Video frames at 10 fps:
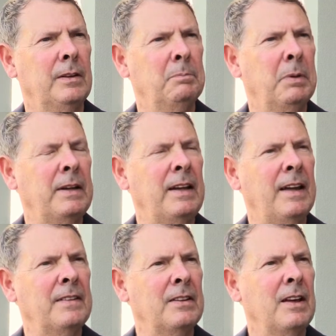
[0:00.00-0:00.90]
But he
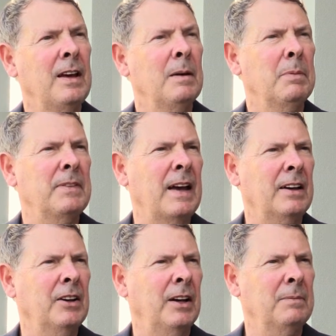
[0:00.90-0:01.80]
had that
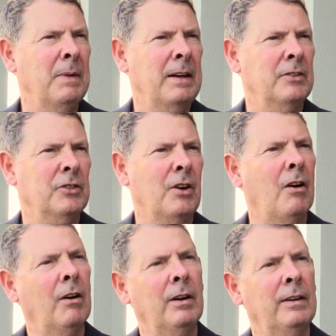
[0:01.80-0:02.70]
cut made a
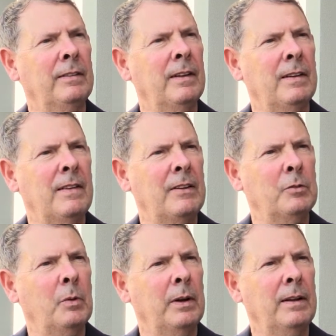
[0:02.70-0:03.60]
scar, and that's
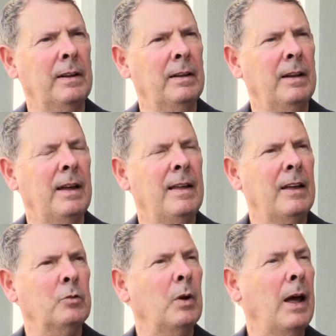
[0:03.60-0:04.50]
what
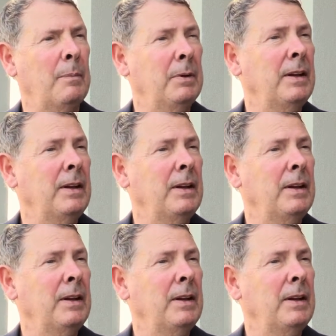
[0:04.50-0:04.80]
happened.